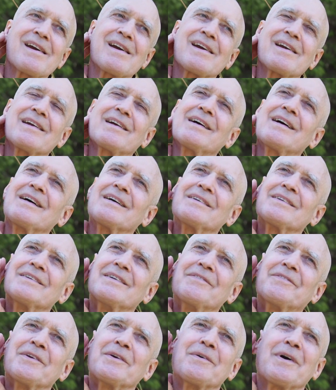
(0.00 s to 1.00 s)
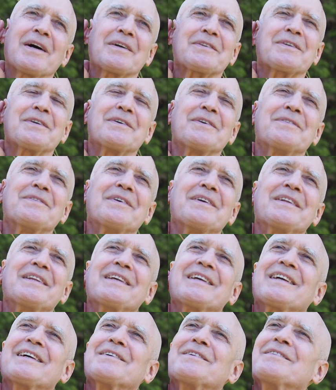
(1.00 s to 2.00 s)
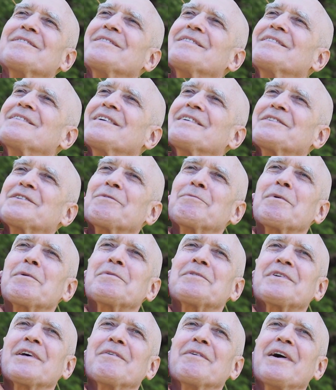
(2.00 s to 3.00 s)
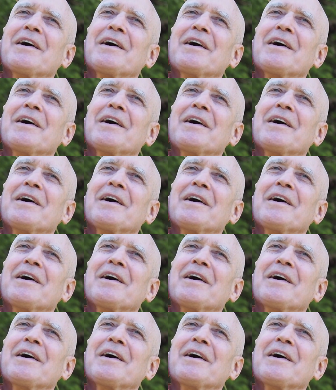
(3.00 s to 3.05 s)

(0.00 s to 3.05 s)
Yeah. If you want to really get, you know, some people say, well,